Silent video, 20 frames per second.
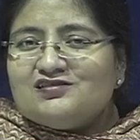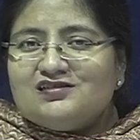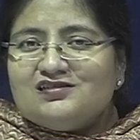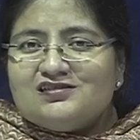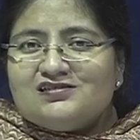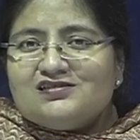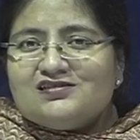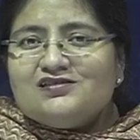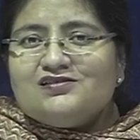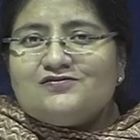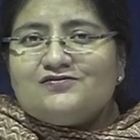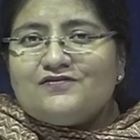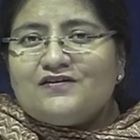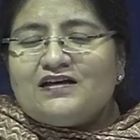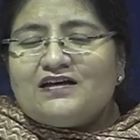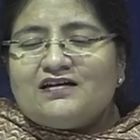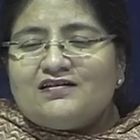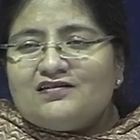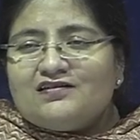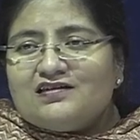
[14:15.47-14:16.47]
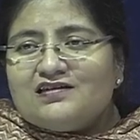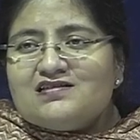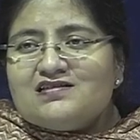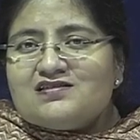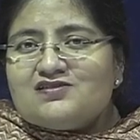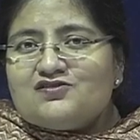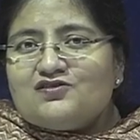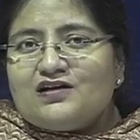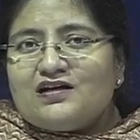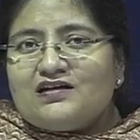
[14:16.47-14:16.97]
This is where this
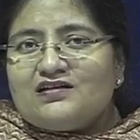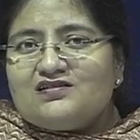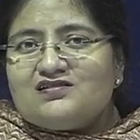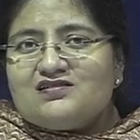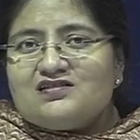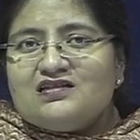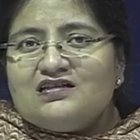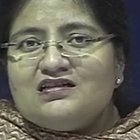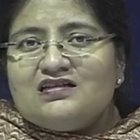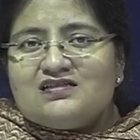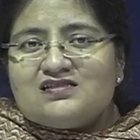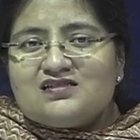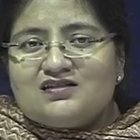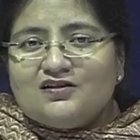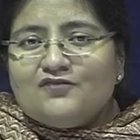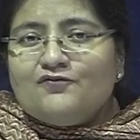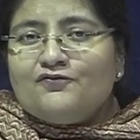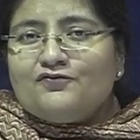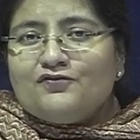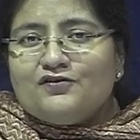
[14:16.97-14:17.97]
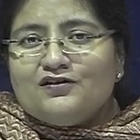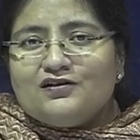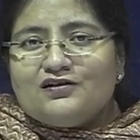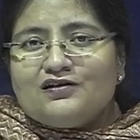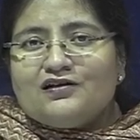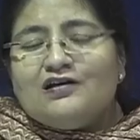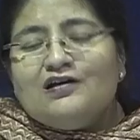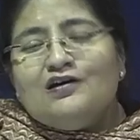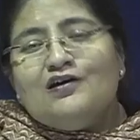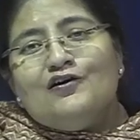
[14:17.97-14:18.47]
strategy is different
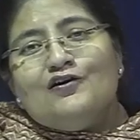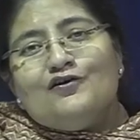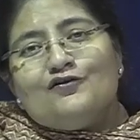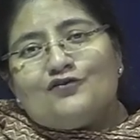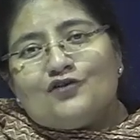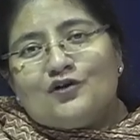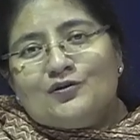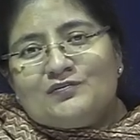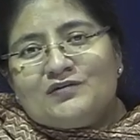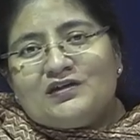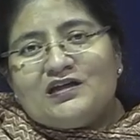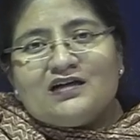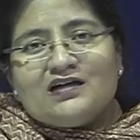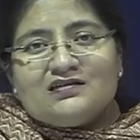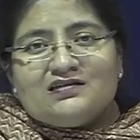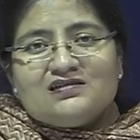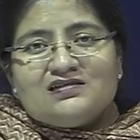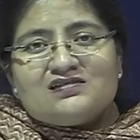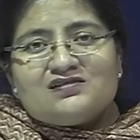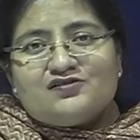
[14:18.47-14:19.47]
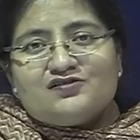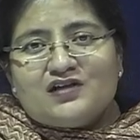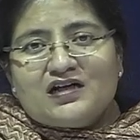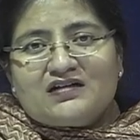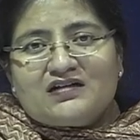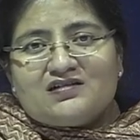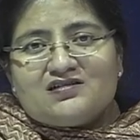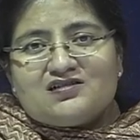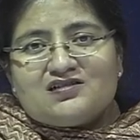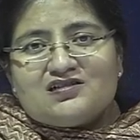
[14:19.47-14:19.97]
from the other
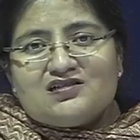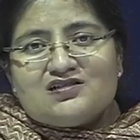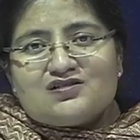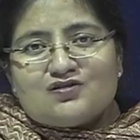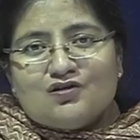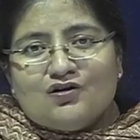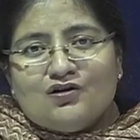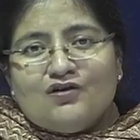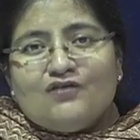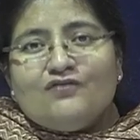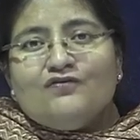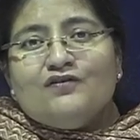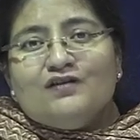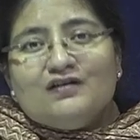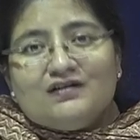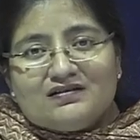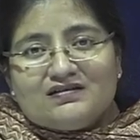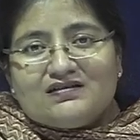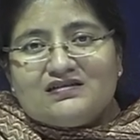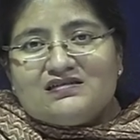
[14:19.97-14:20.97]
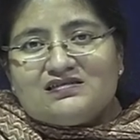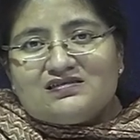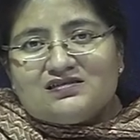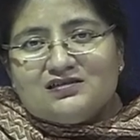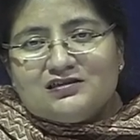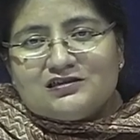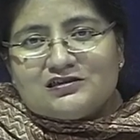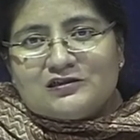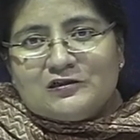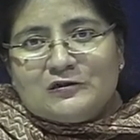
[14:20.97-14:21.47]
strategies of
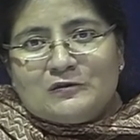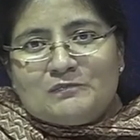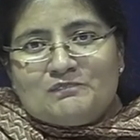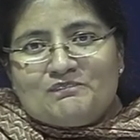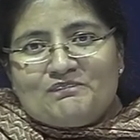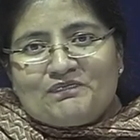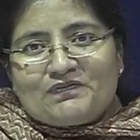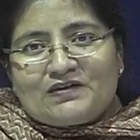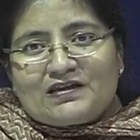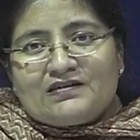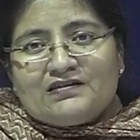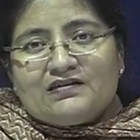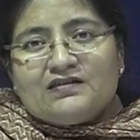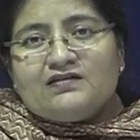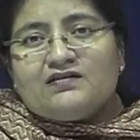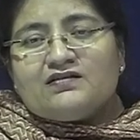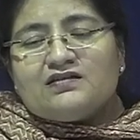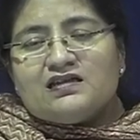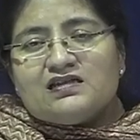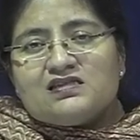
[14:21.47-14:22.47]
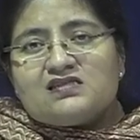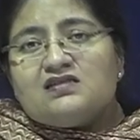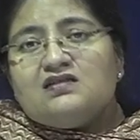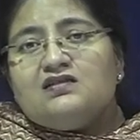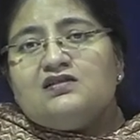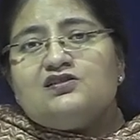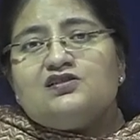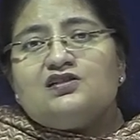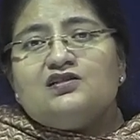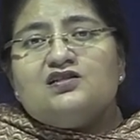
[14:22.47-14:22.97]
research. The
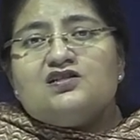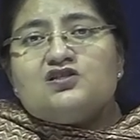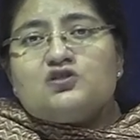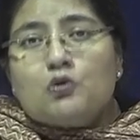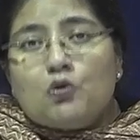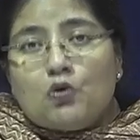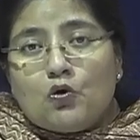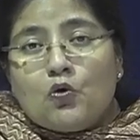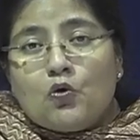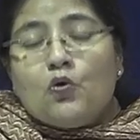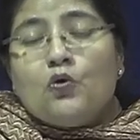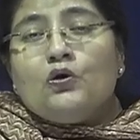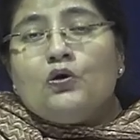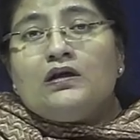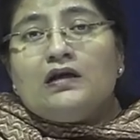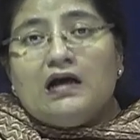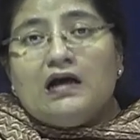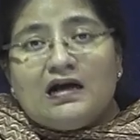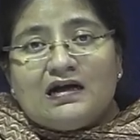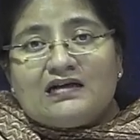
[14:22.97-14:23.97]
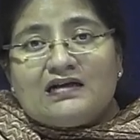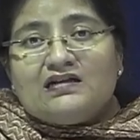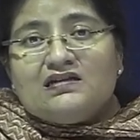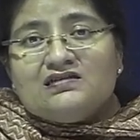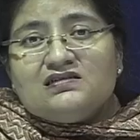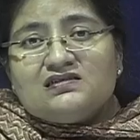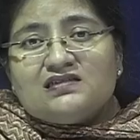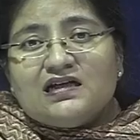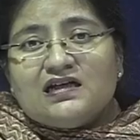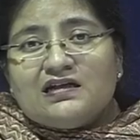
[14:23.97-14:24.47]
researcher's own
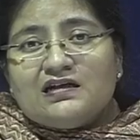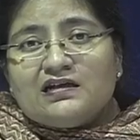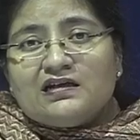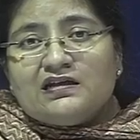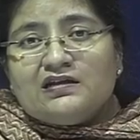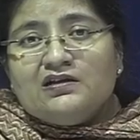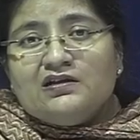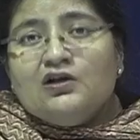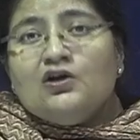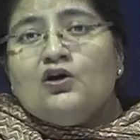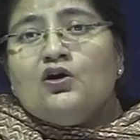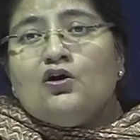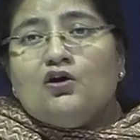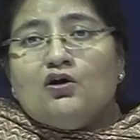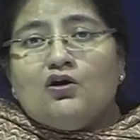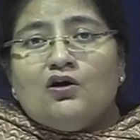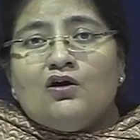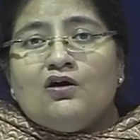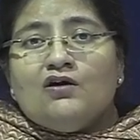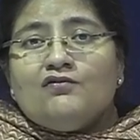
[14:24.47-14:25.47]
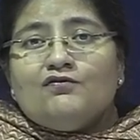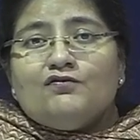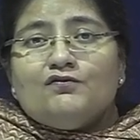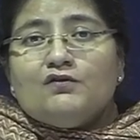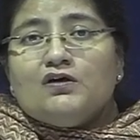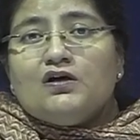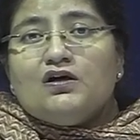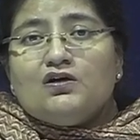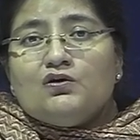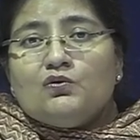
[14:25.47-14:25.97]
understanding of
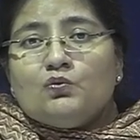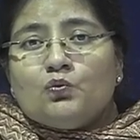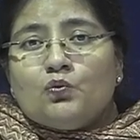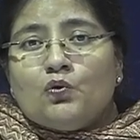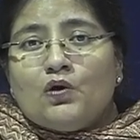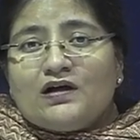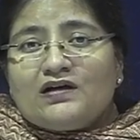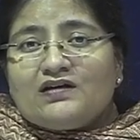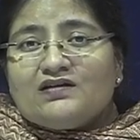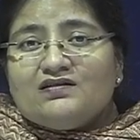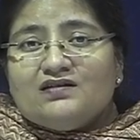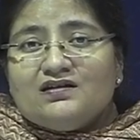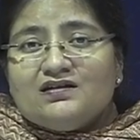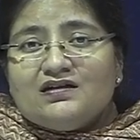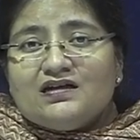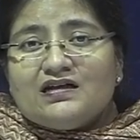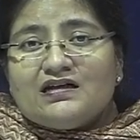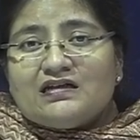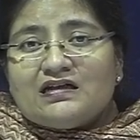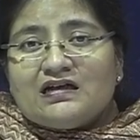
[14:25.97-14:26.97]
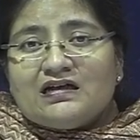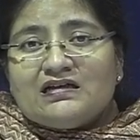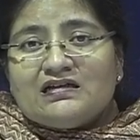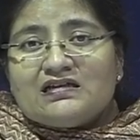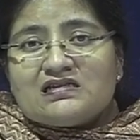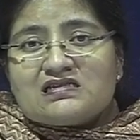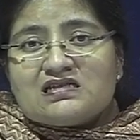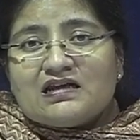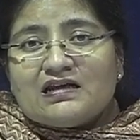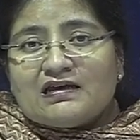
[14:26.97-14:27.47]
what the data
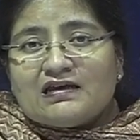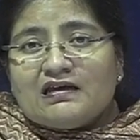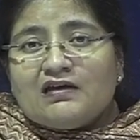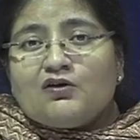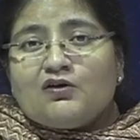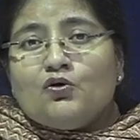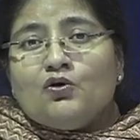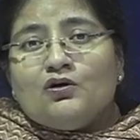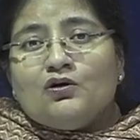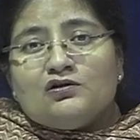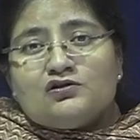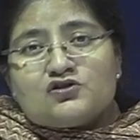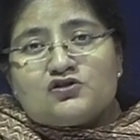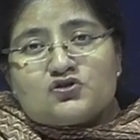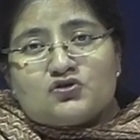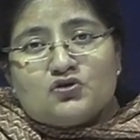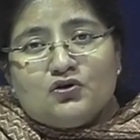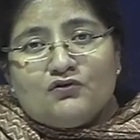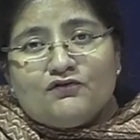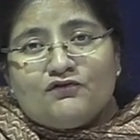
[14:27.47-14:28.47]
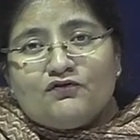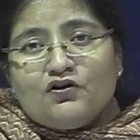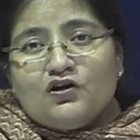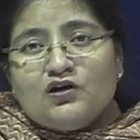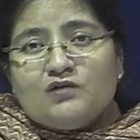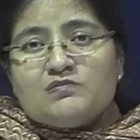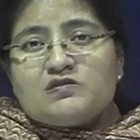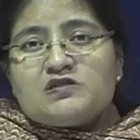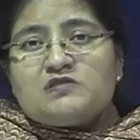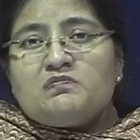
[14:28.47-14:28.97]
is like also
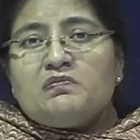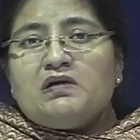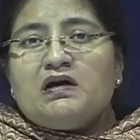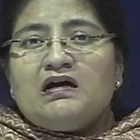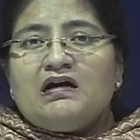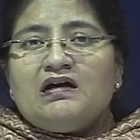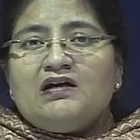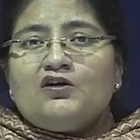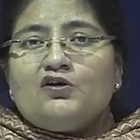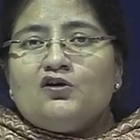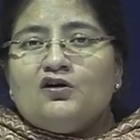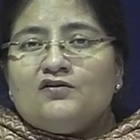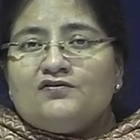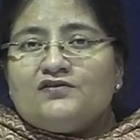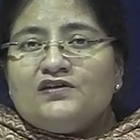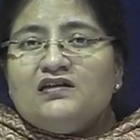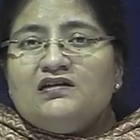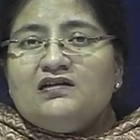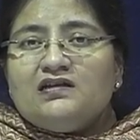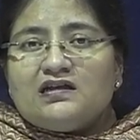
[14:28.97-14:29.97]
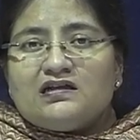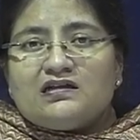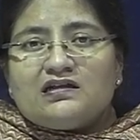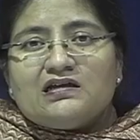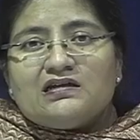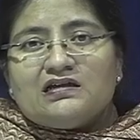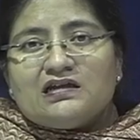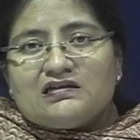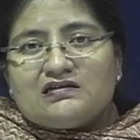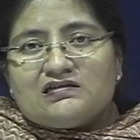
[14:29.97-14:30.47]
forms part of the data
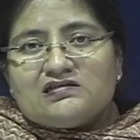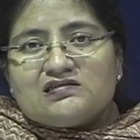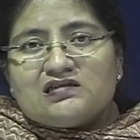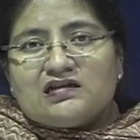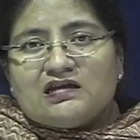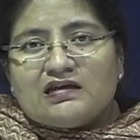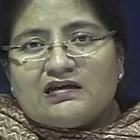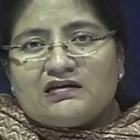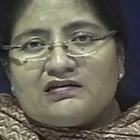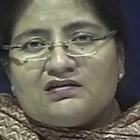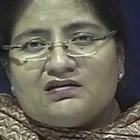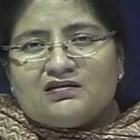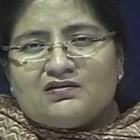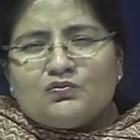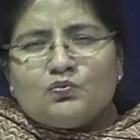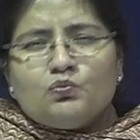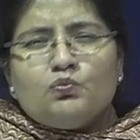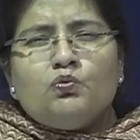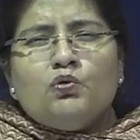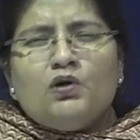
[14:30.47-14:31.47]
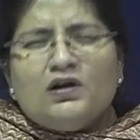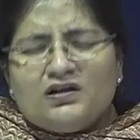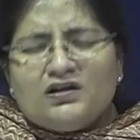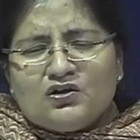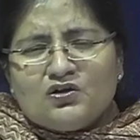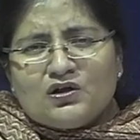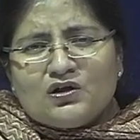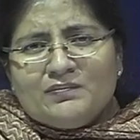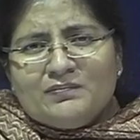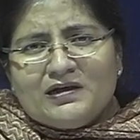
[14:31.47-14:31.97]
that is collected. What
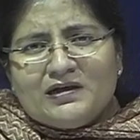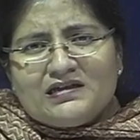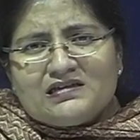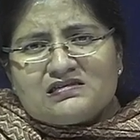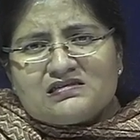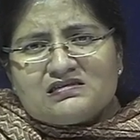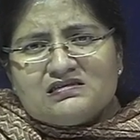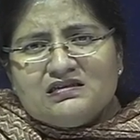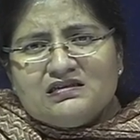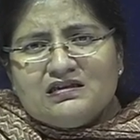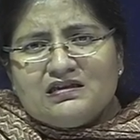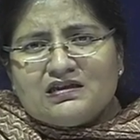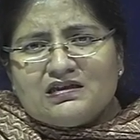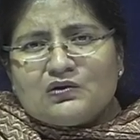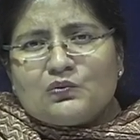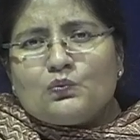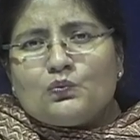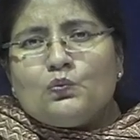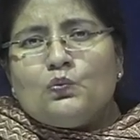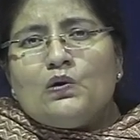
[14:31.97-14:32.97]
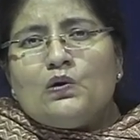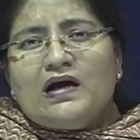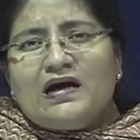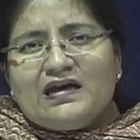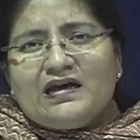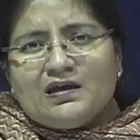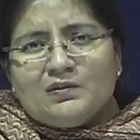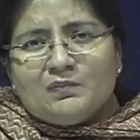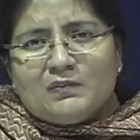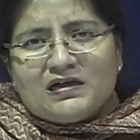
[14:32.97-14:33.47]
am I seeing? Why
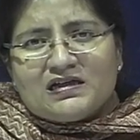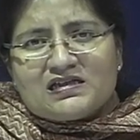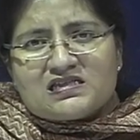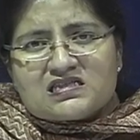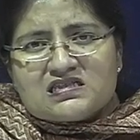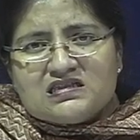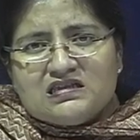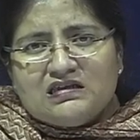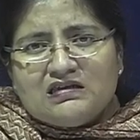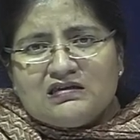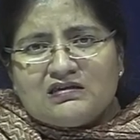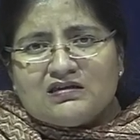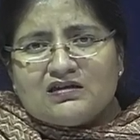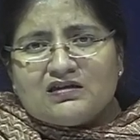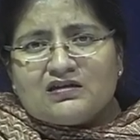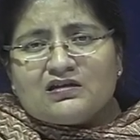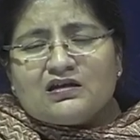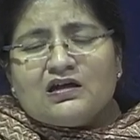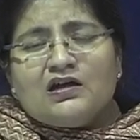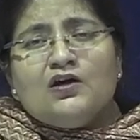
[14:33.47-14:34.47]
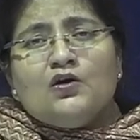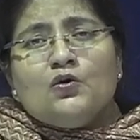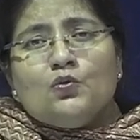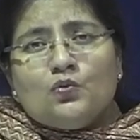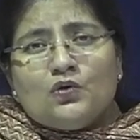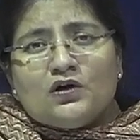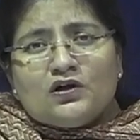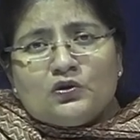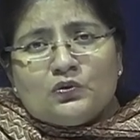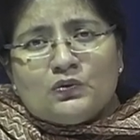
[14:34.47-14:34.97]
am I seeing it?
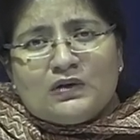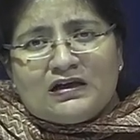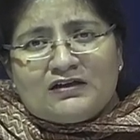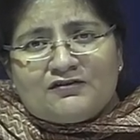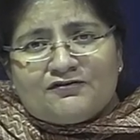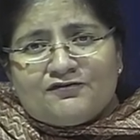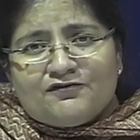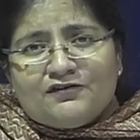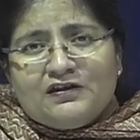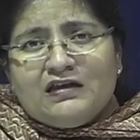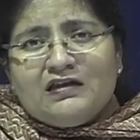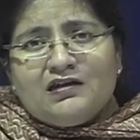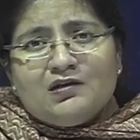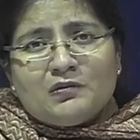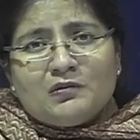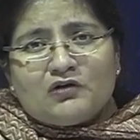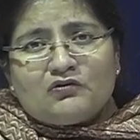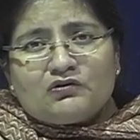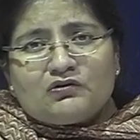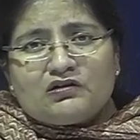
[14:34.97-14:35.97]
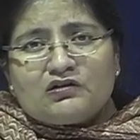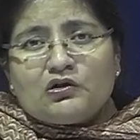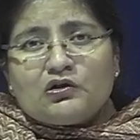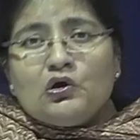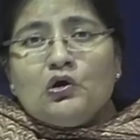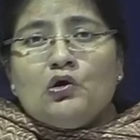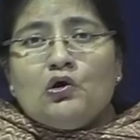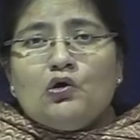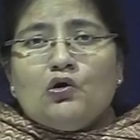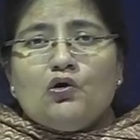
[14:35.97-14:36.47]
What do I feel about it?
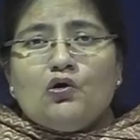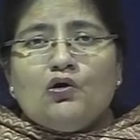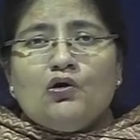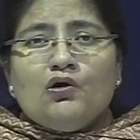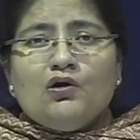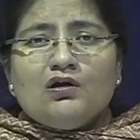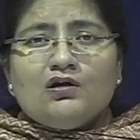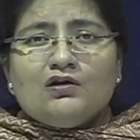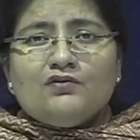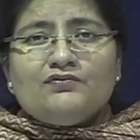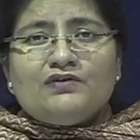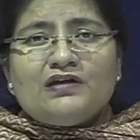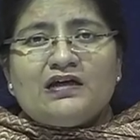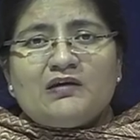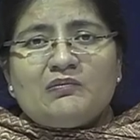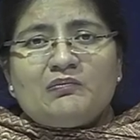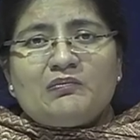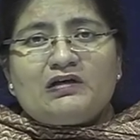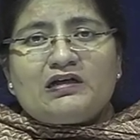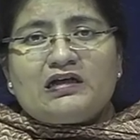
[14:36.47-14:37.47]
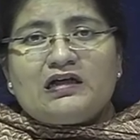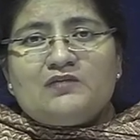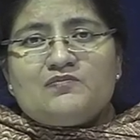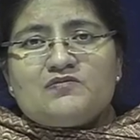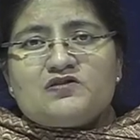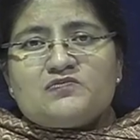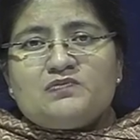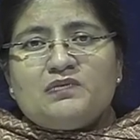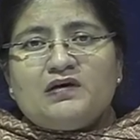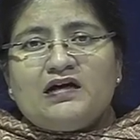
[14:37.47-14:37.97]
All of that becomes
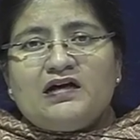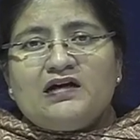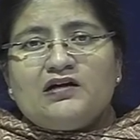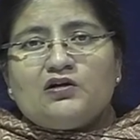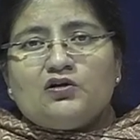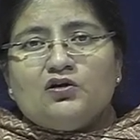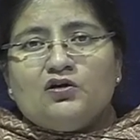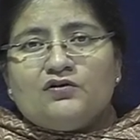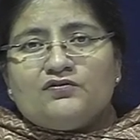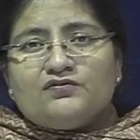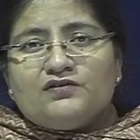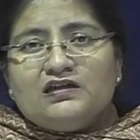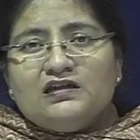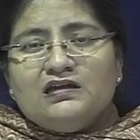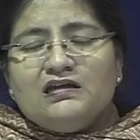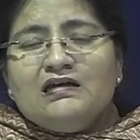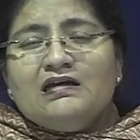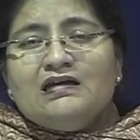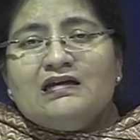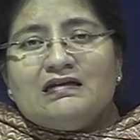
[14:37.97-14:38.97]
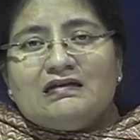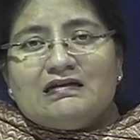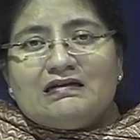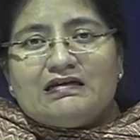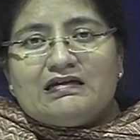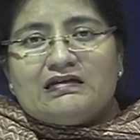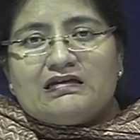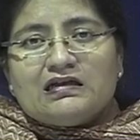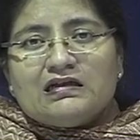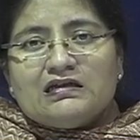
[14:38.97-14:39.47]
part of the
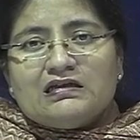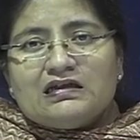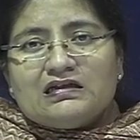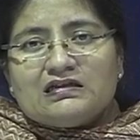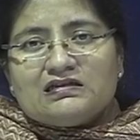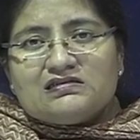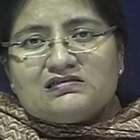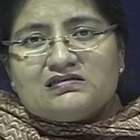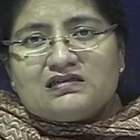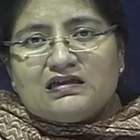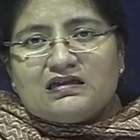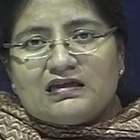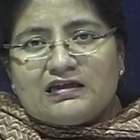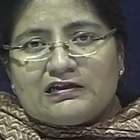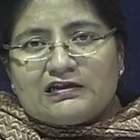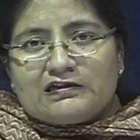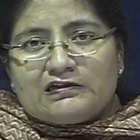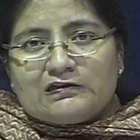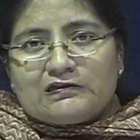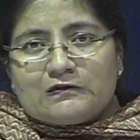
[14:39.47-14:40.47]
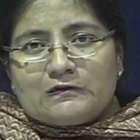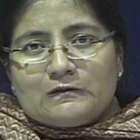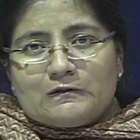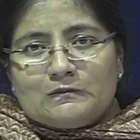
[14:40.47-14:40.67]
data that is collected.